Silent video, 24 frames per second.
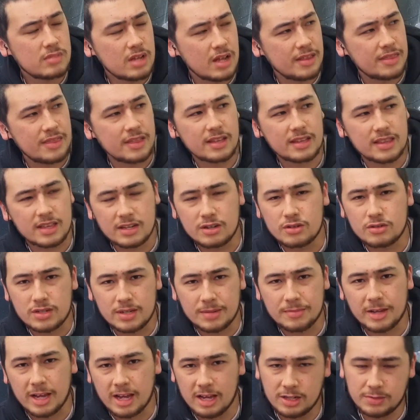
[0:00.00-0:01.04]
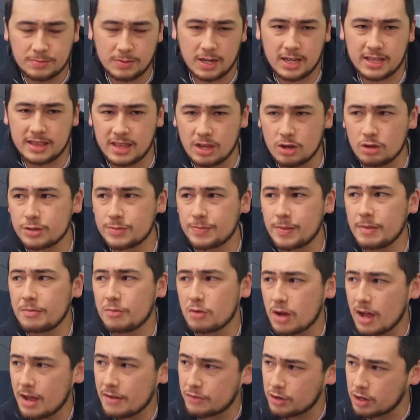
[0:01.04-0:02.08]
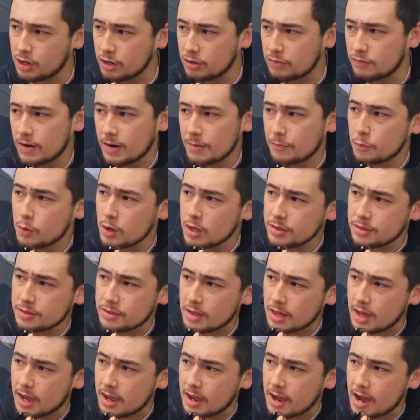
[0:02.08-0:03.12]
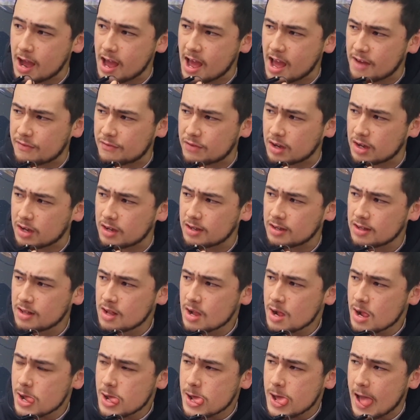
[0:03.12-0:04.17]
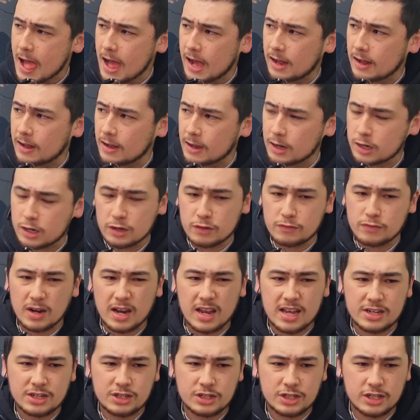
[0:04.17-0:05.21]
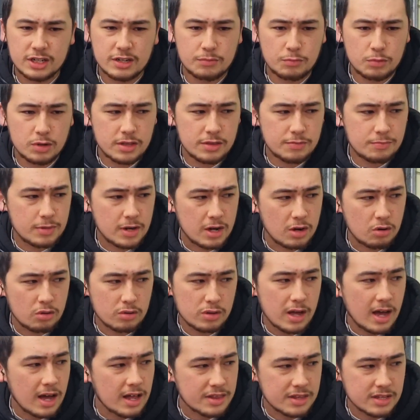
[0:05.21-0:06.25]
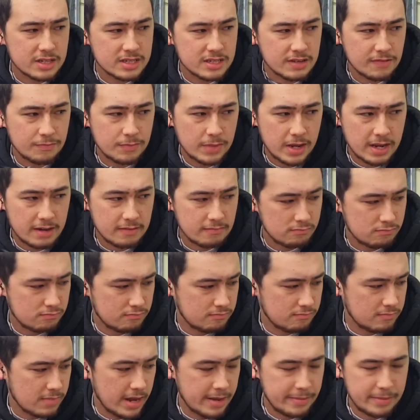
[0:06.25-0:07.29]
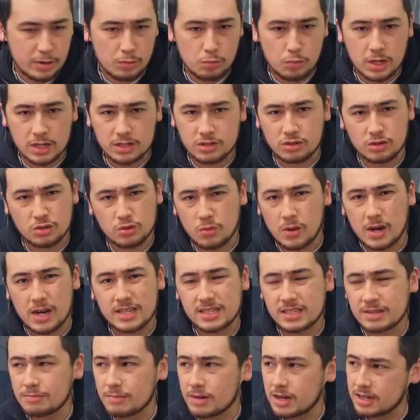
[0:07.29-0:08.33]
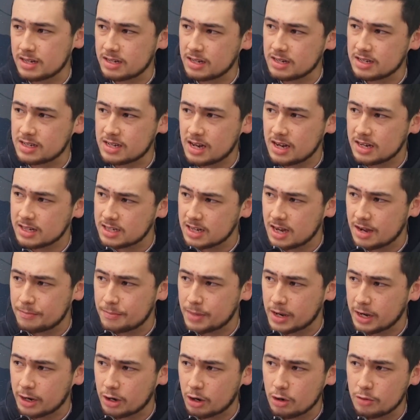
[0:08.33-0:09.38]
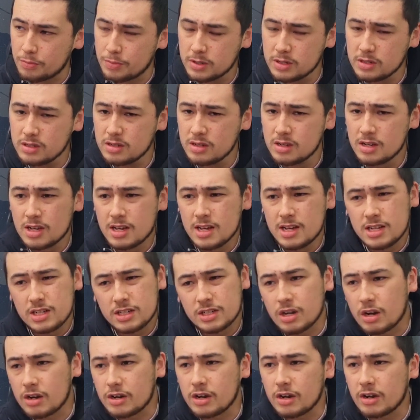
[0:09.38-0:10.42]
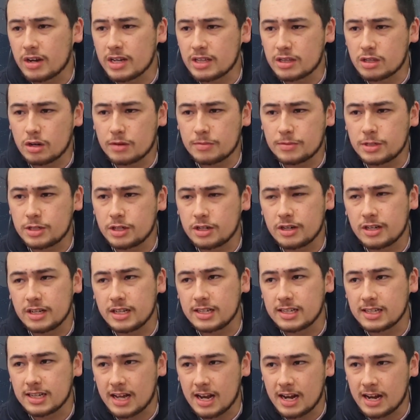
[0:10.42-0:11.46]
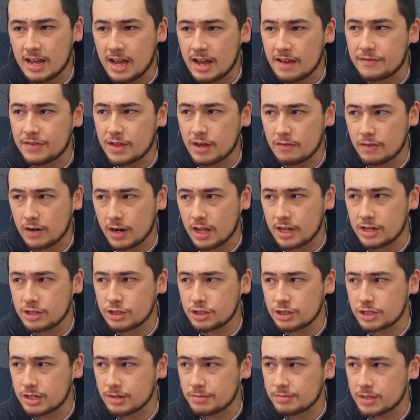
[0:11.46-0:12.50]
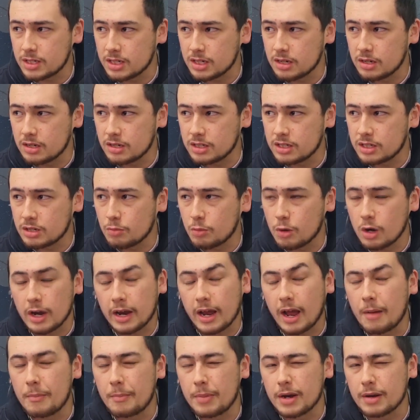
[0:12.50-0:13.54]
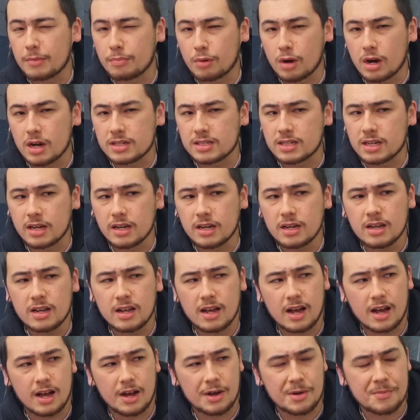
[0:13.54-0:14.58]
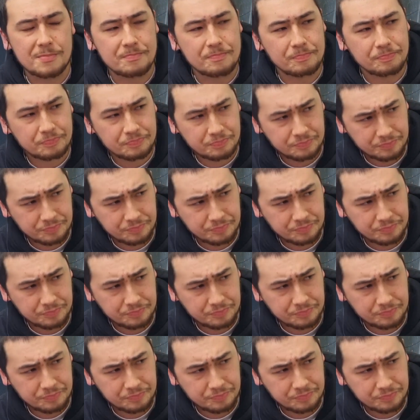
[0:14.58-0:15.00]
think they do something else, but like those people I have a good rep with, that I have a good relationship with. But all the others I've met maybe once or twice in my entire time being open, so I don't get the opportunity to kind of have that relationship to work out better pricing. And